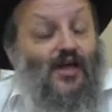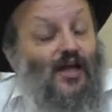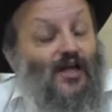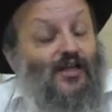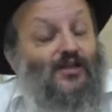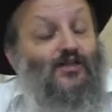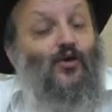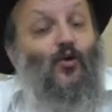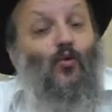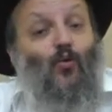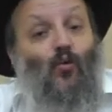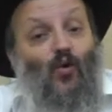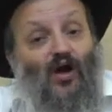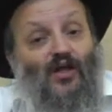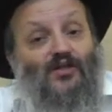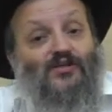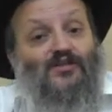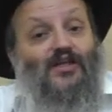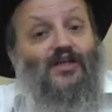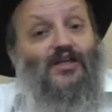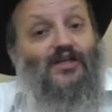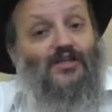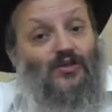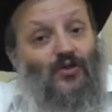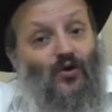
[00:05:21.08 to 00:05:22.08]
The one
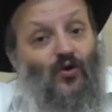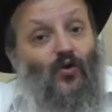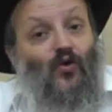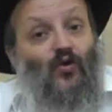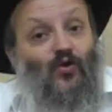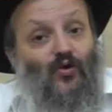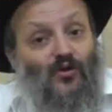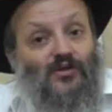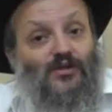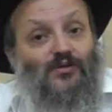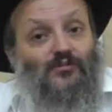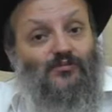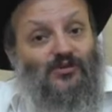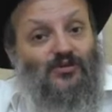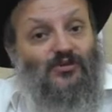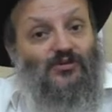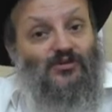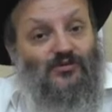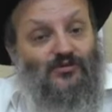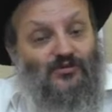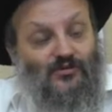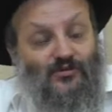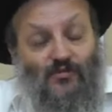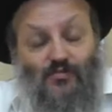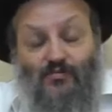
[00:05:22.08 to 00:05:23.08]
that he told him to
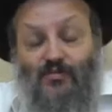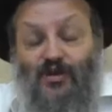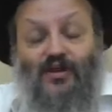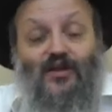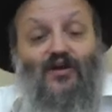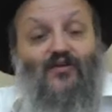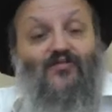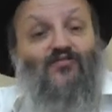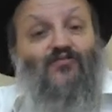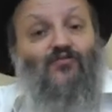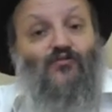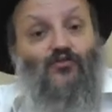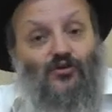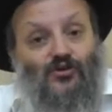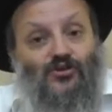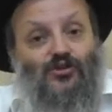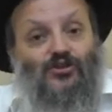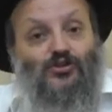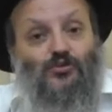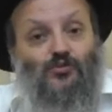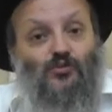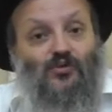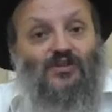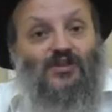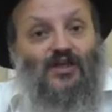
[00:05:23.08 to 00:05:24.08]
do made a
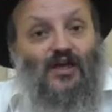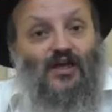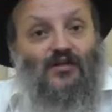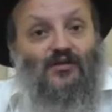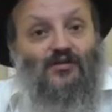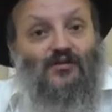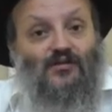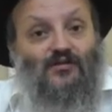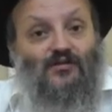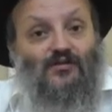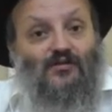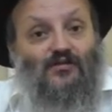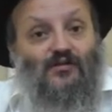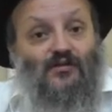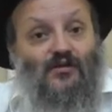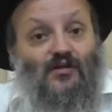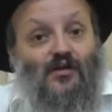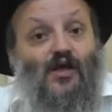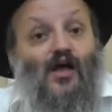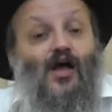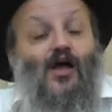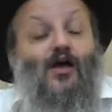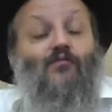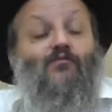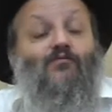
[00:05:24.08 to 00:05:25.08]
fortune with that.
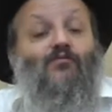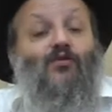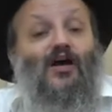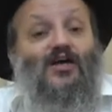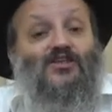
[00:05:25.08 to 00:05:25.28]
We